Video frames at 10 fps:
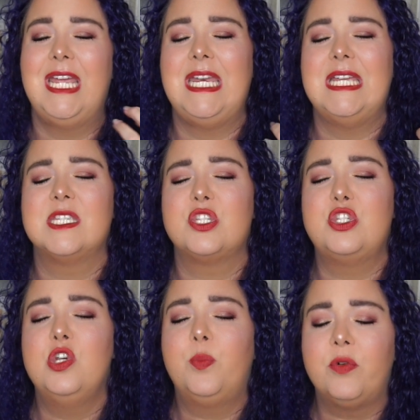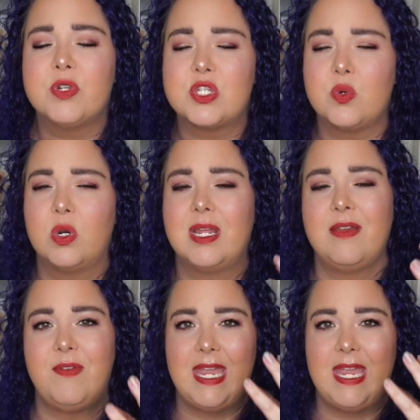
It is super restorative.